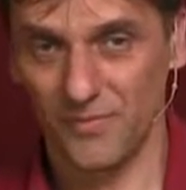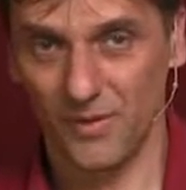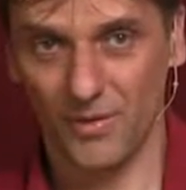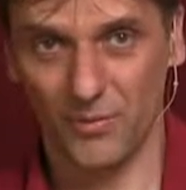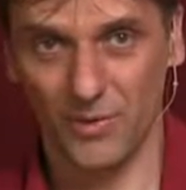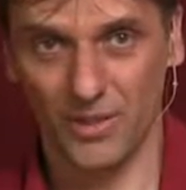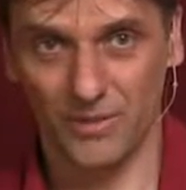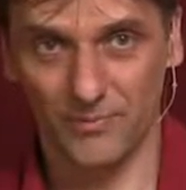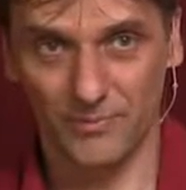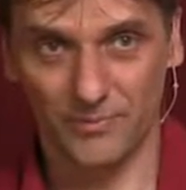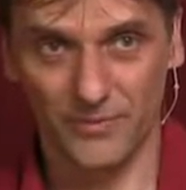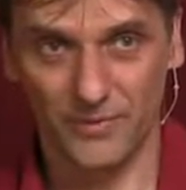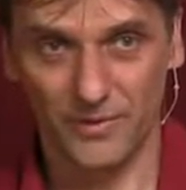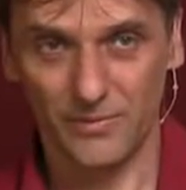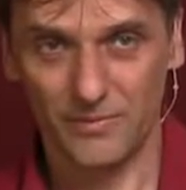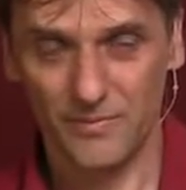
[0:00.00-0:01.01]
We
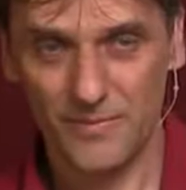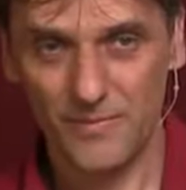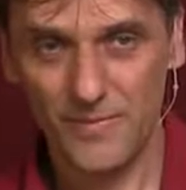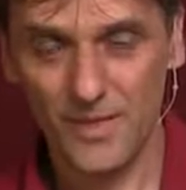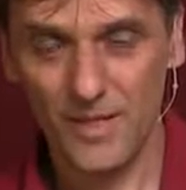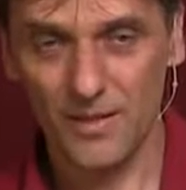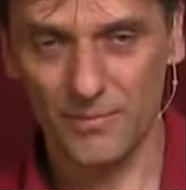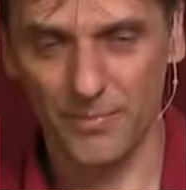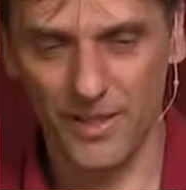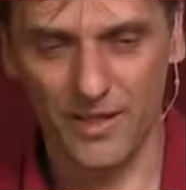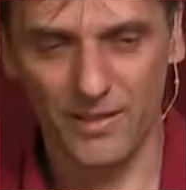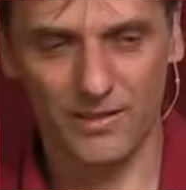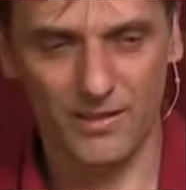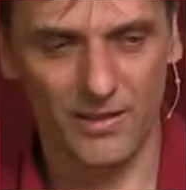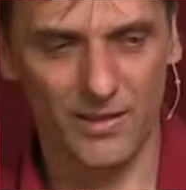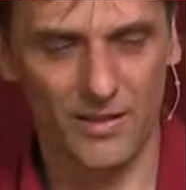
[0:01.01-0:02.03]

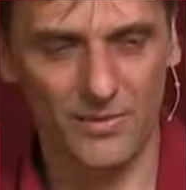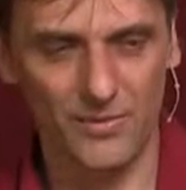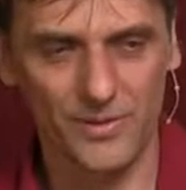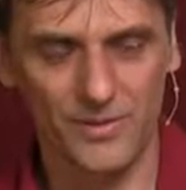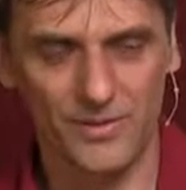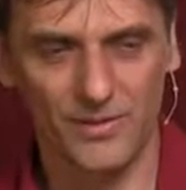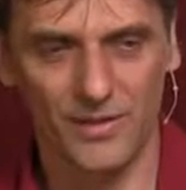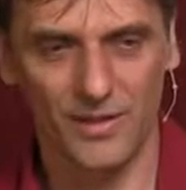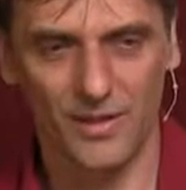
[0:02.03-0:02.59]
behind our house.